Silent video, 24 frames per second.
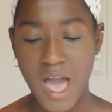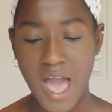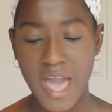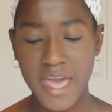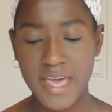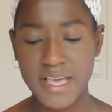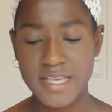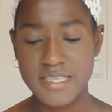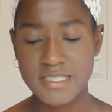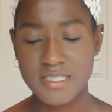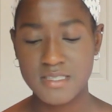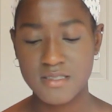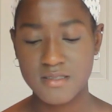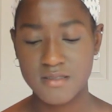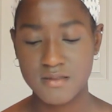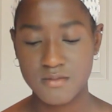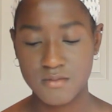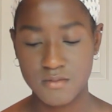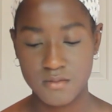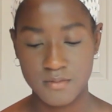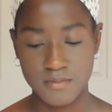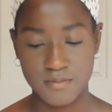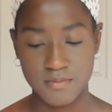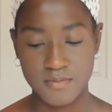I
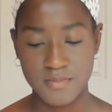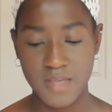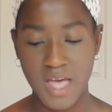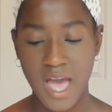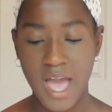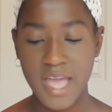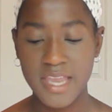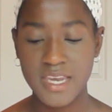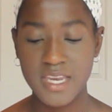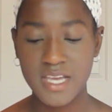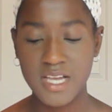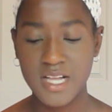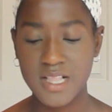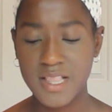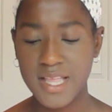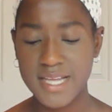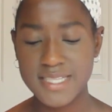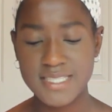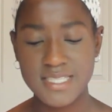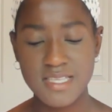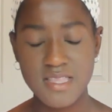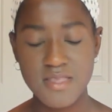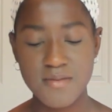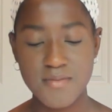
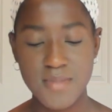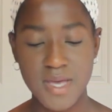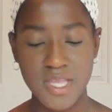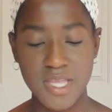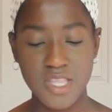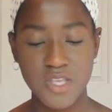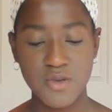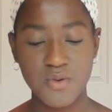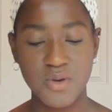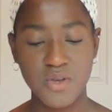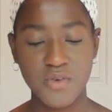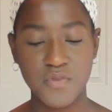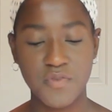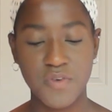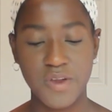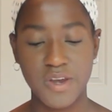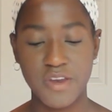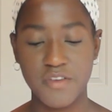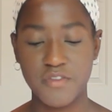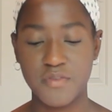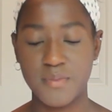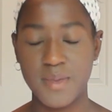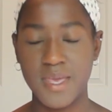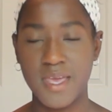neglected the menu in
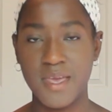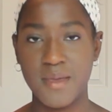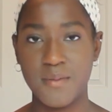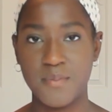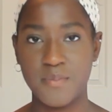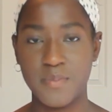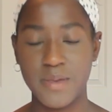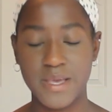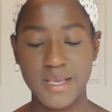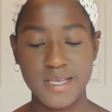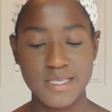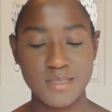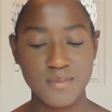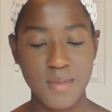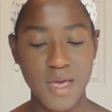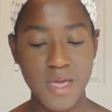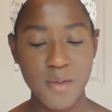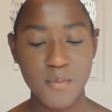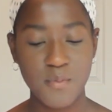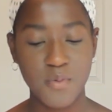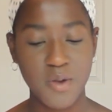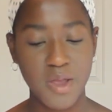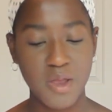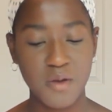front of me because
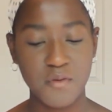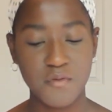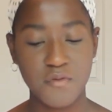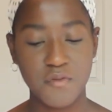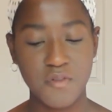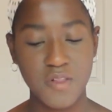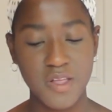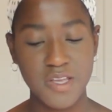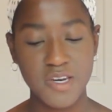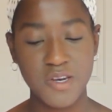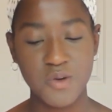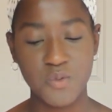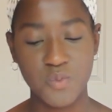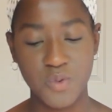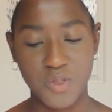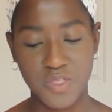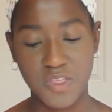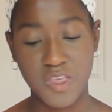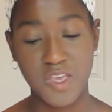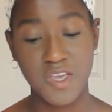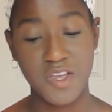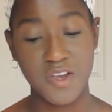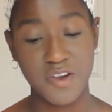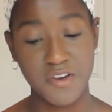my brain flooded
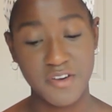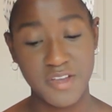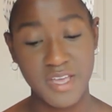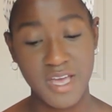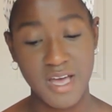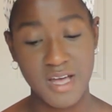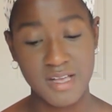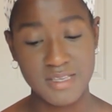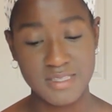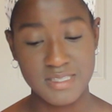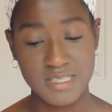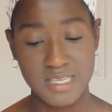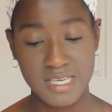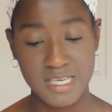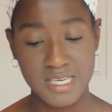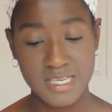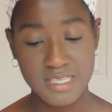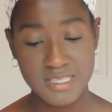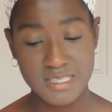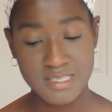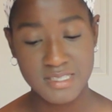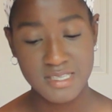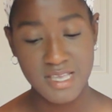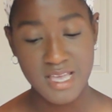with
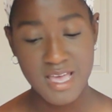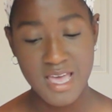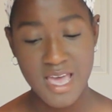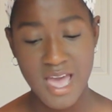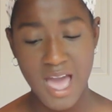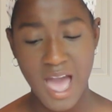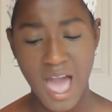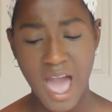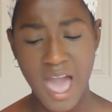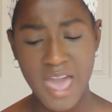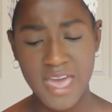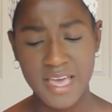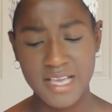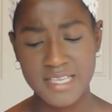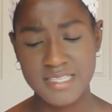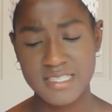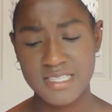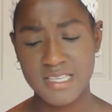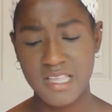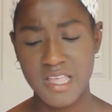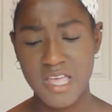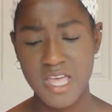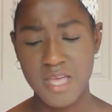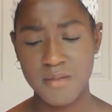curiosities. I
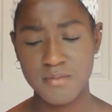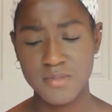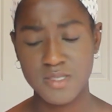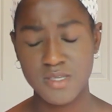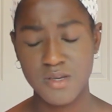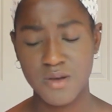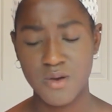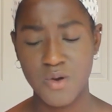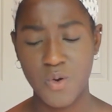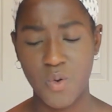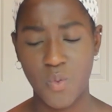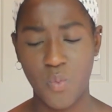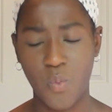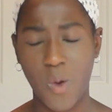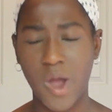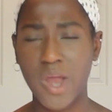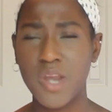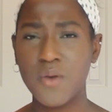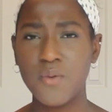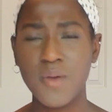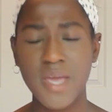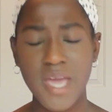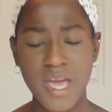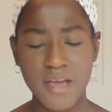exclaimed, "Why
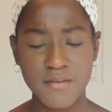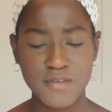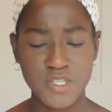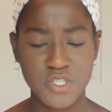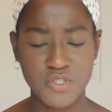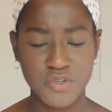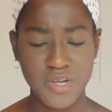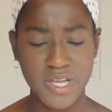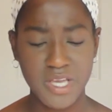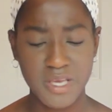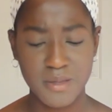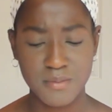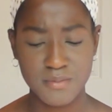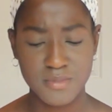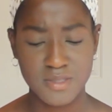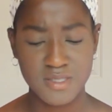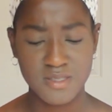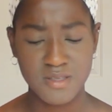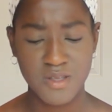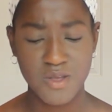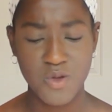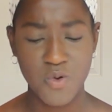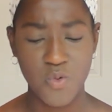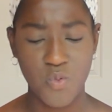do we have
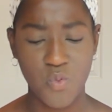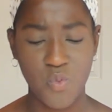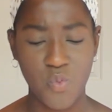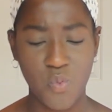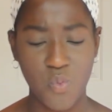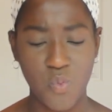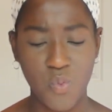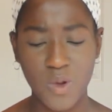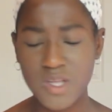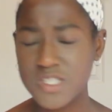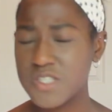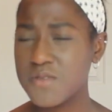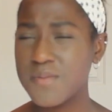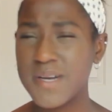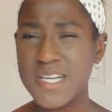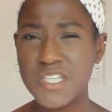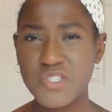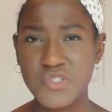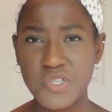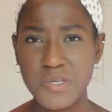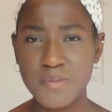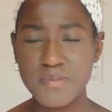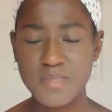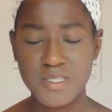dreams? What do my
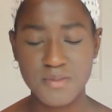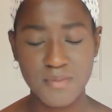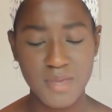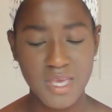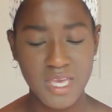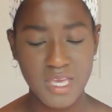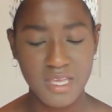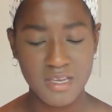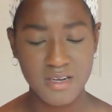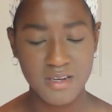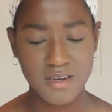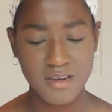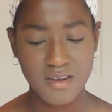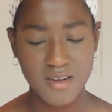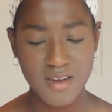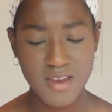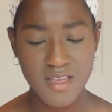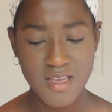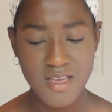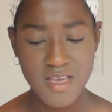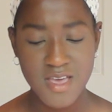dreams mean?"